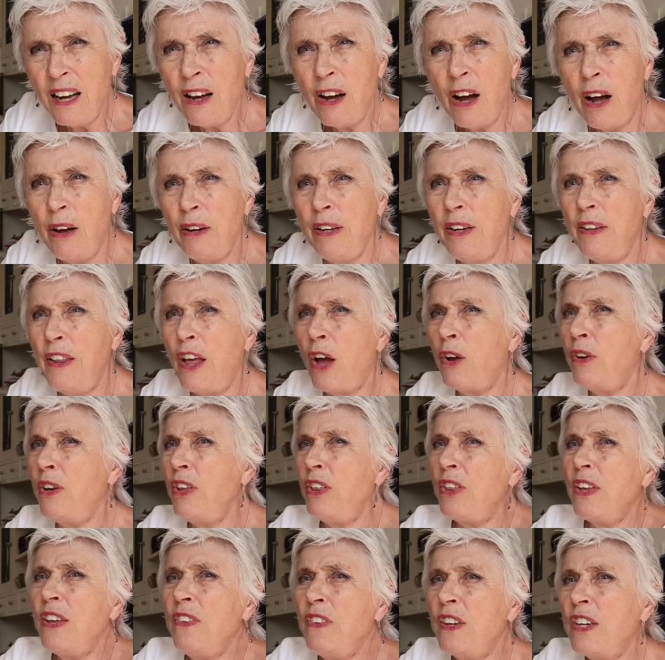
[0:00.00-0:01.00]
And the
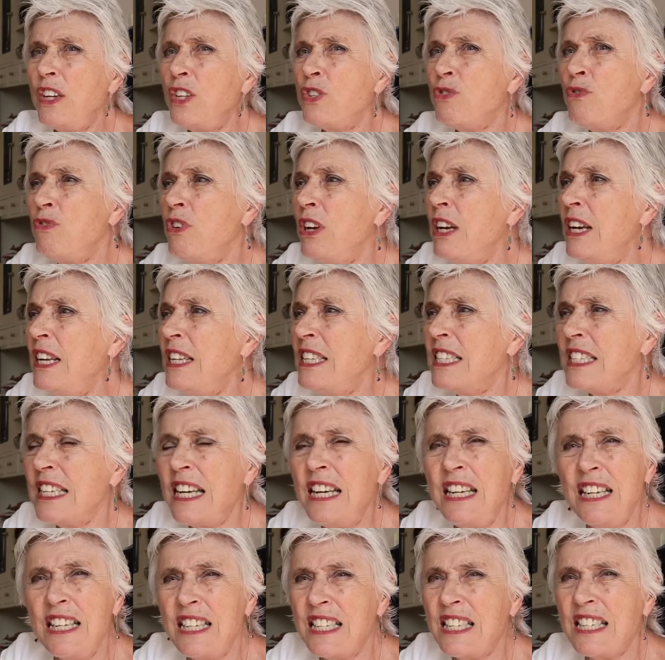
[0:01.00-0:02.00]
only thing that is really
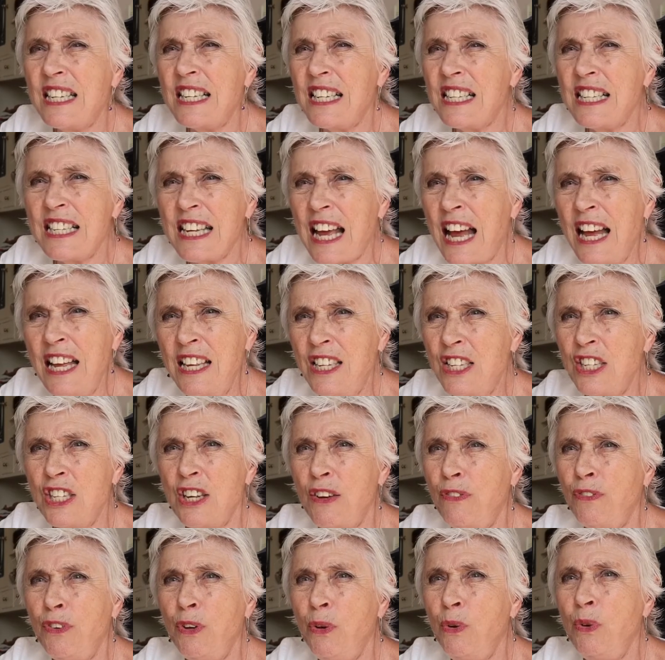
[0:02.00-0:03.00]
seen as success is
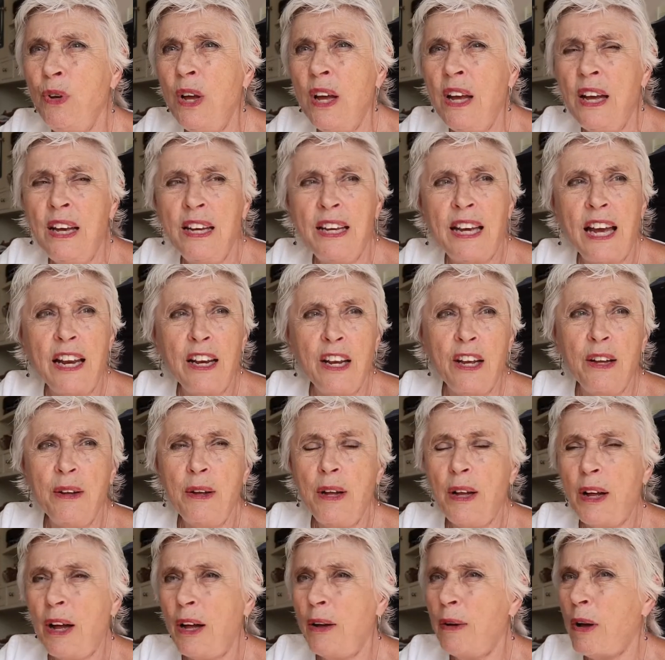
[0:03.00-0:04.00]
if you get
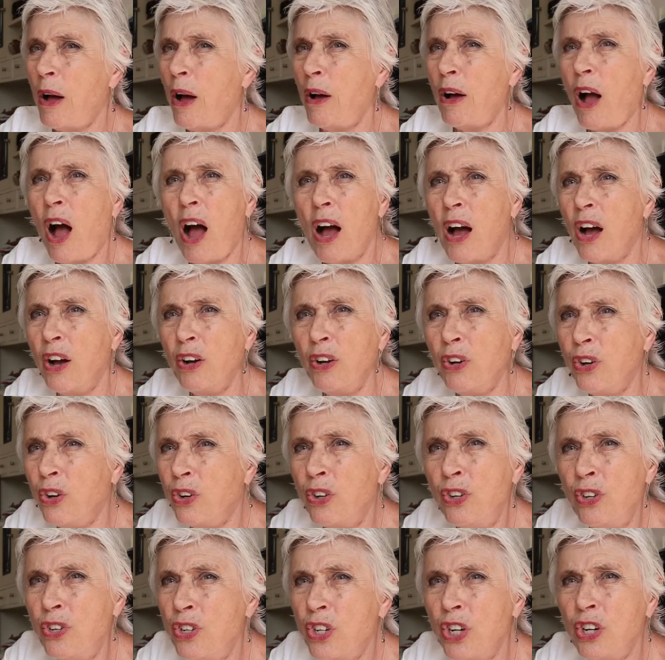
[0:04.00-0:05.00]
a
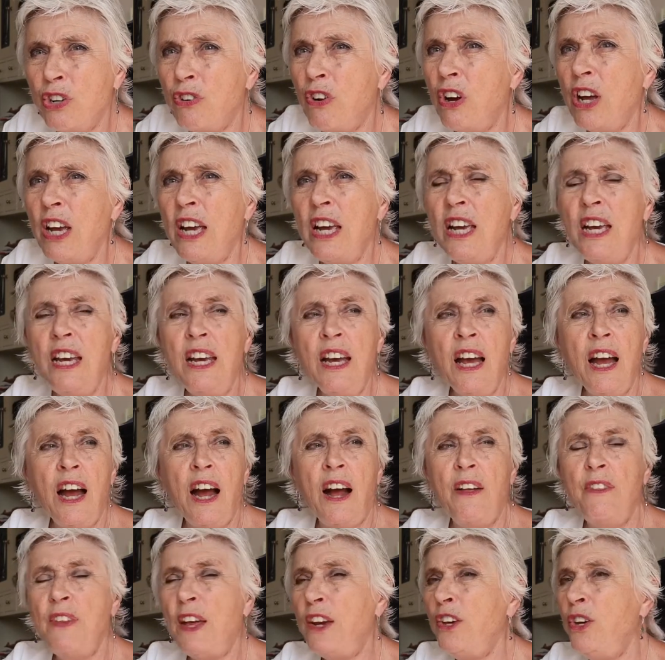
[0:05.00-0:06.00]
good degree
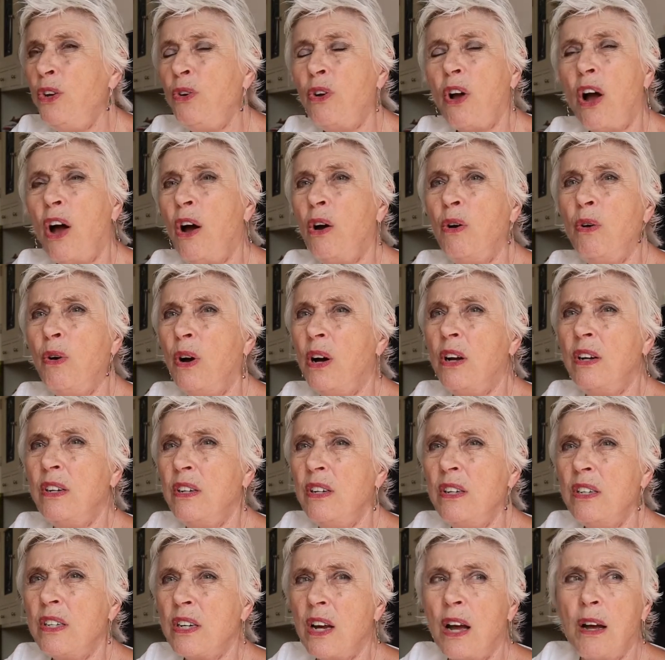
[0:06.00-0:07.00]
and then you go
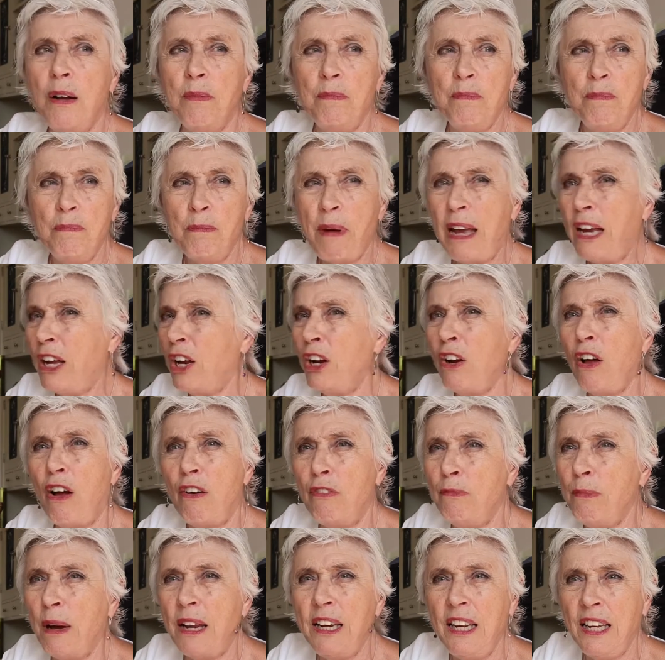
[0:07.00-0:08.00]
and make a lot
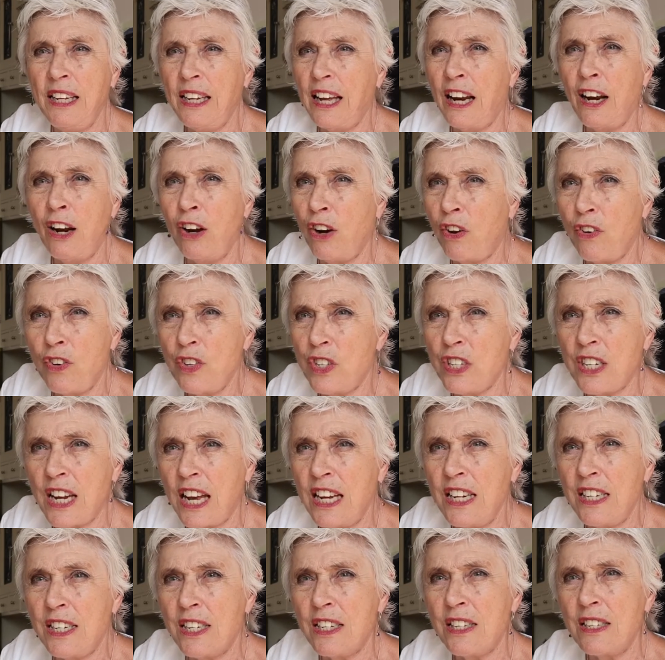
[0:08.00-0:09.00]
of money and get a lot of
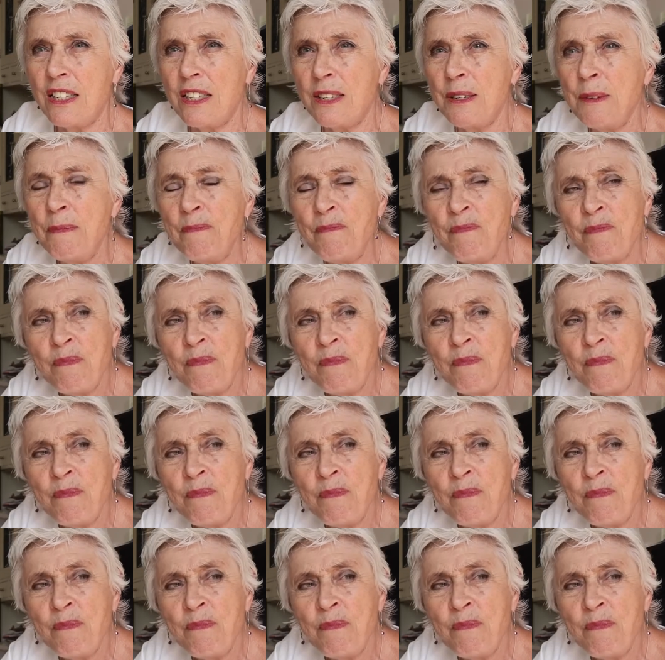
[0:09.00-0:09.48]
status.